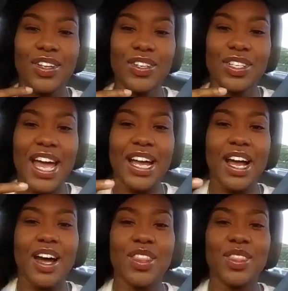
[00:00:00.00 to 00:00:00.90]
Like,
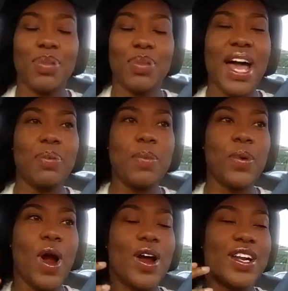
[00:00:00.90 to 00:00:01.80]
the black people
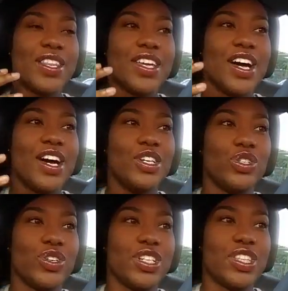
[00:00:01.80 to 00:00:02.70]
are in the
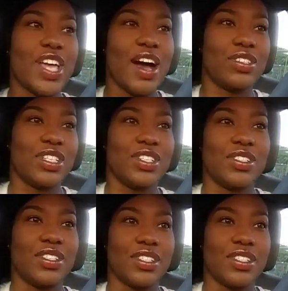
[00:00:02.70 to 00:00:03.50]
100,000s.